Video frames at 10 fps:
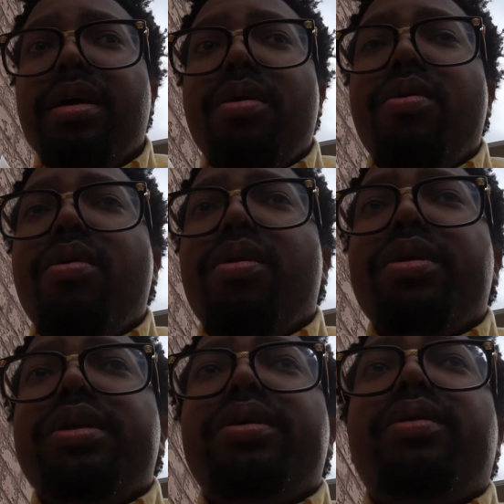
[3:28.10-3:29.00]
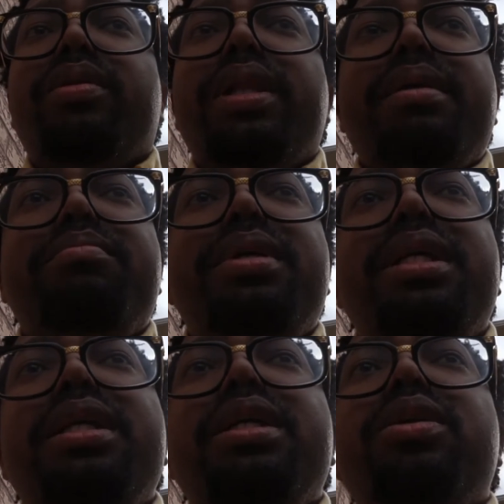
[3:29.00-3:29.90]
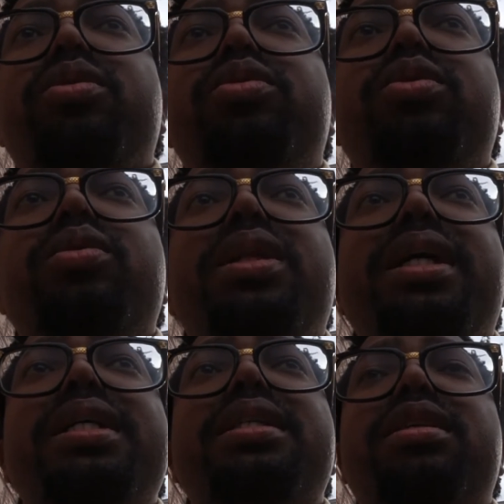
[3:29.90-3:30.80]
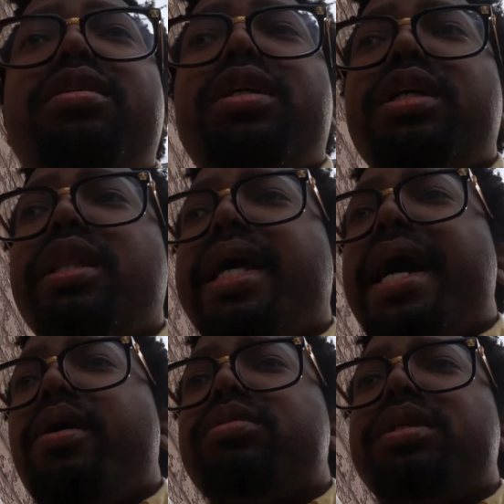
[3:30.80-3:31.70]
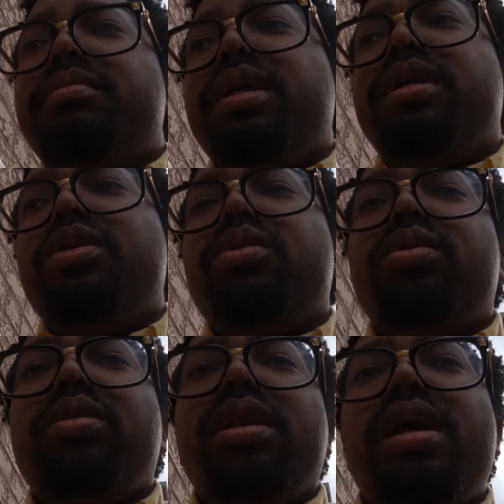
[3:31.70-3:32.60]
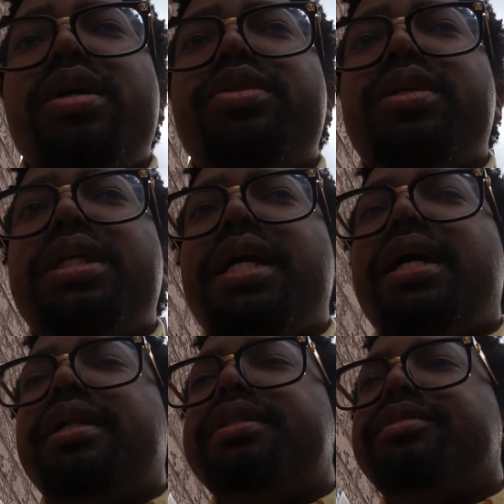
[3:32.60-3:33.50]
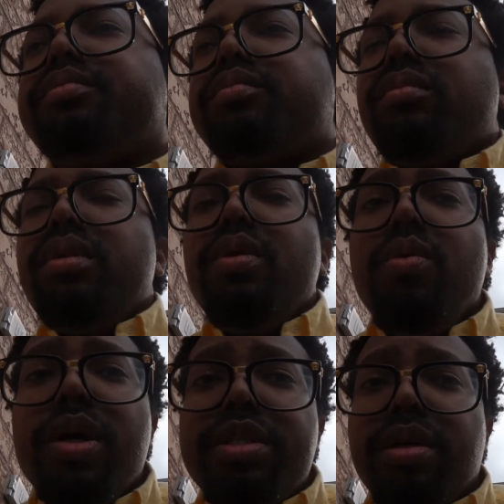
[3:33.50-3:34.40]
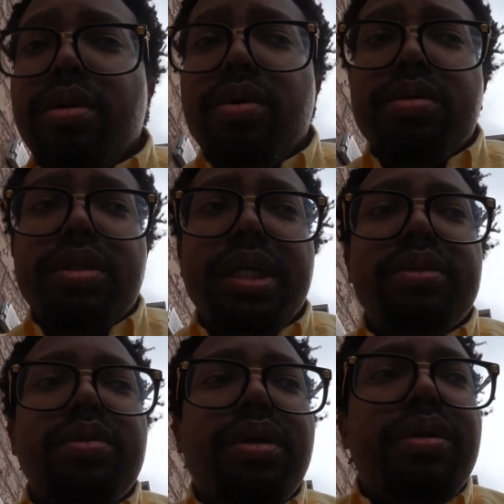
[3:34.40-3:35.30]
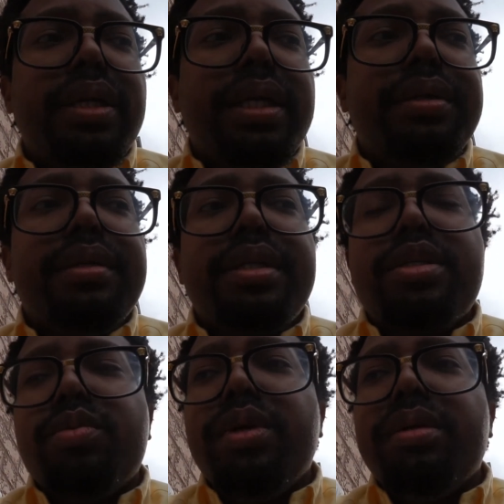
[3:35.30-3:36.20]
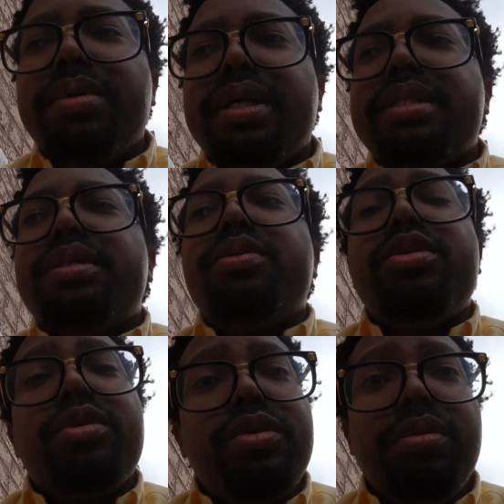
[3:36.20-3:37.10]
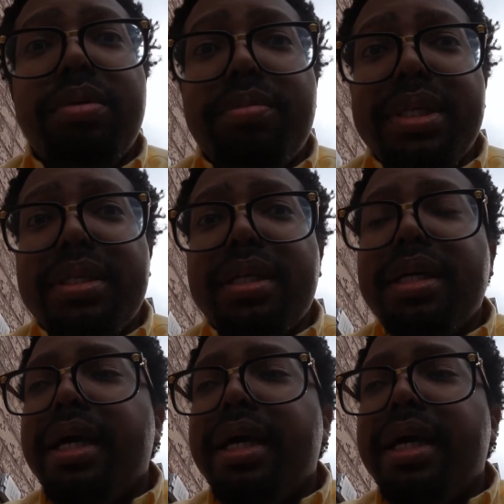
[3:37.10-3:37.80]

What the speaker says: Or, let me, do this in the house. Let me, do the laundry. I'll wash the clothes. I'll do the cooking this week because I know you're super busy.